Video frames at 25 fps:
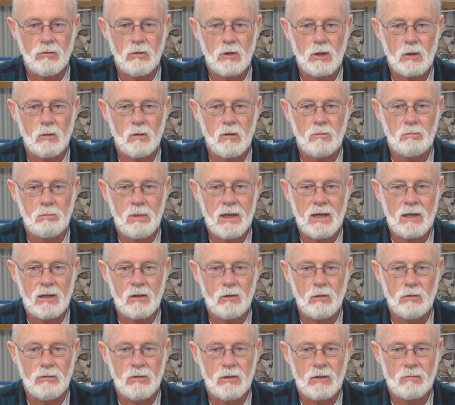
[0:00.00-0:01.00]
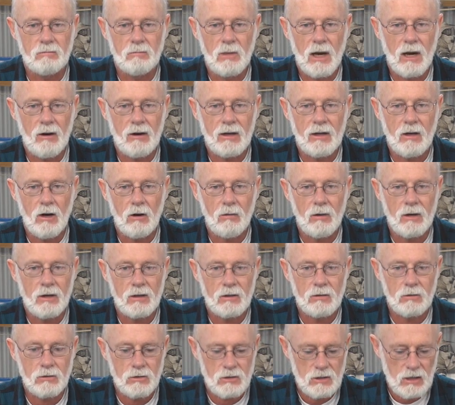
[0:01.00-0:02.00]
foil would peel off, and Barry got one,
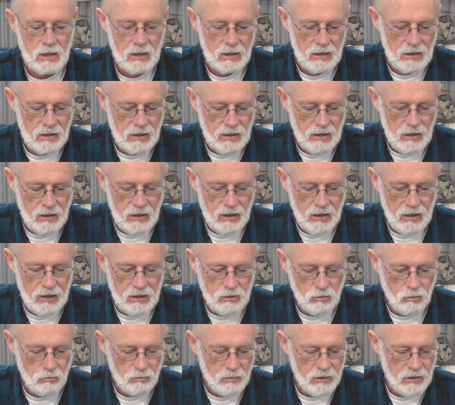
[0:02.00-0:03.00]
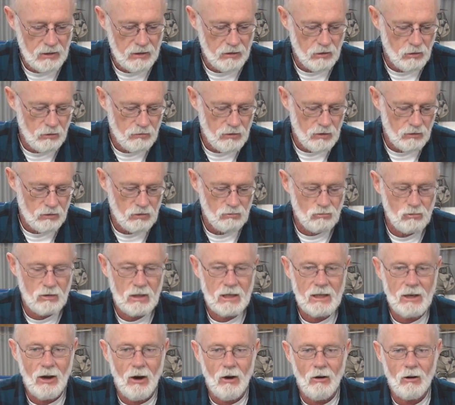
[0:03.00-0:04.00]
of course, and it's all peeling off. It looks
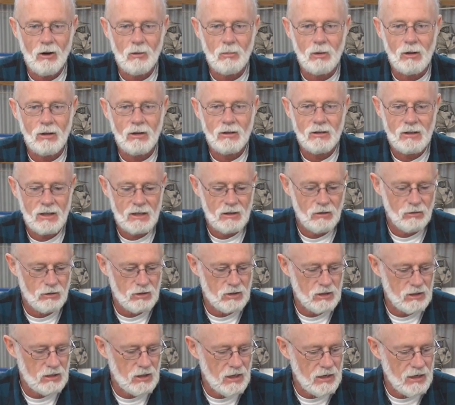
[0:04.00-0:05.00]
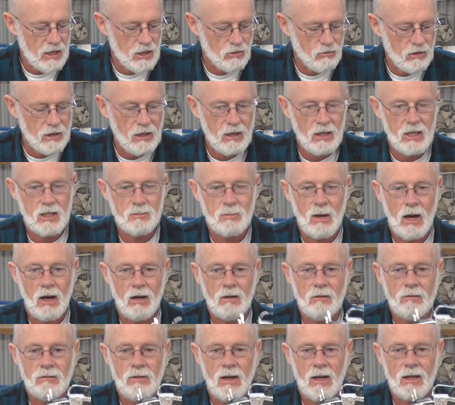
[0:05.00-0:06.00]
really horrible. It's nearly as wrinkly as
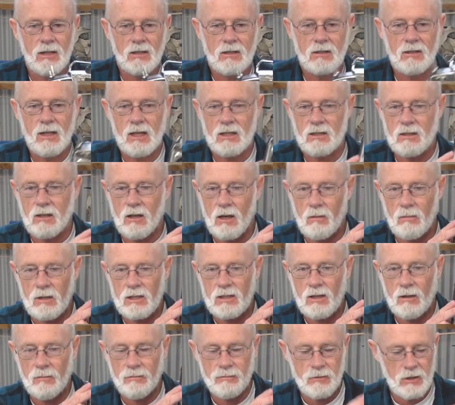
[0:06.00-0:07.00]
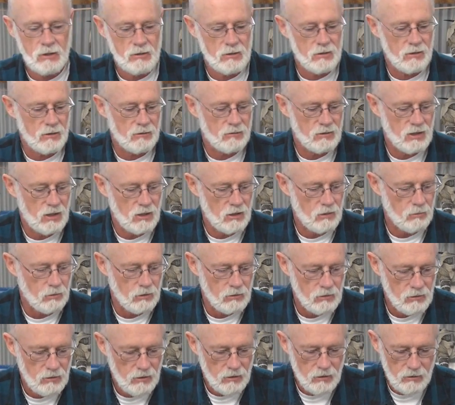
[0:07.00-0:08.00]
my own face, and that's got to be something, isn't it?
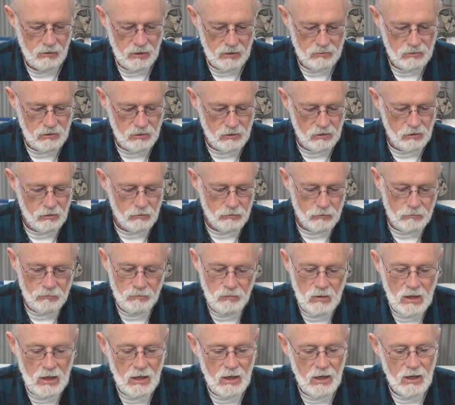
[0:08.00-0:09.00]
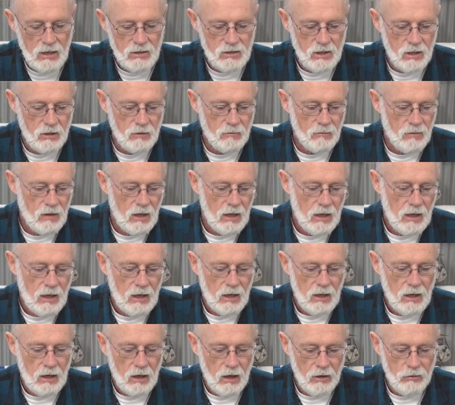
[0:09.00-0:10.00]
Terrible. Absolutely awful. So
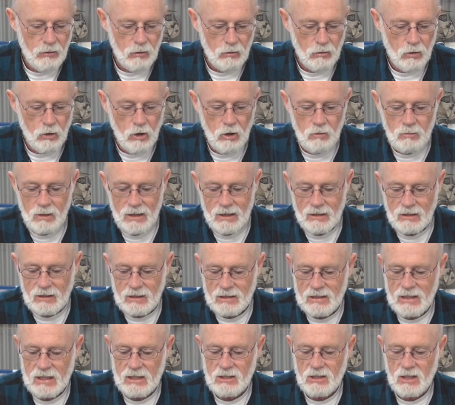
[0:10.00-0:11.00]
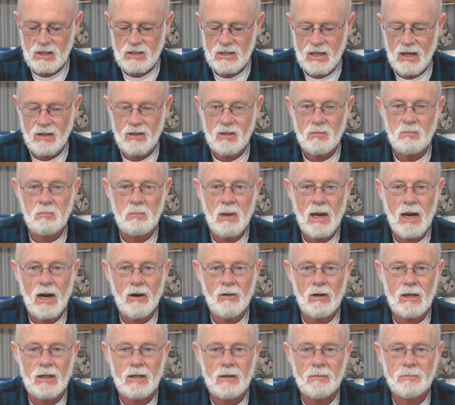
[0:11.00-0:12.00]
I thought, well, who better to test this out than
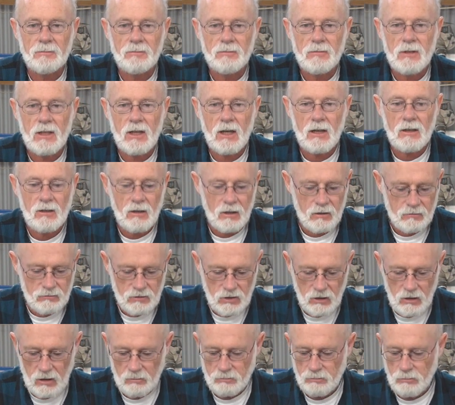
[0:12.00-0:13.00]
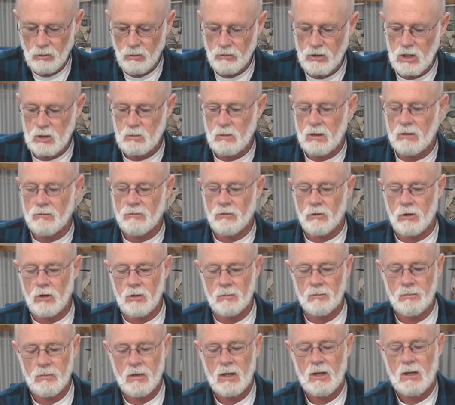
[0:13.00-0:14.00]
Barry? So I bought this one for
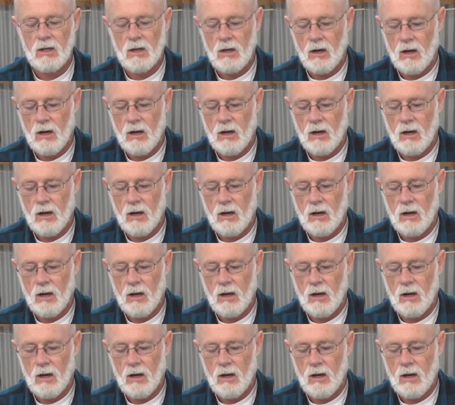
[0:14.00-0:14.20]
him.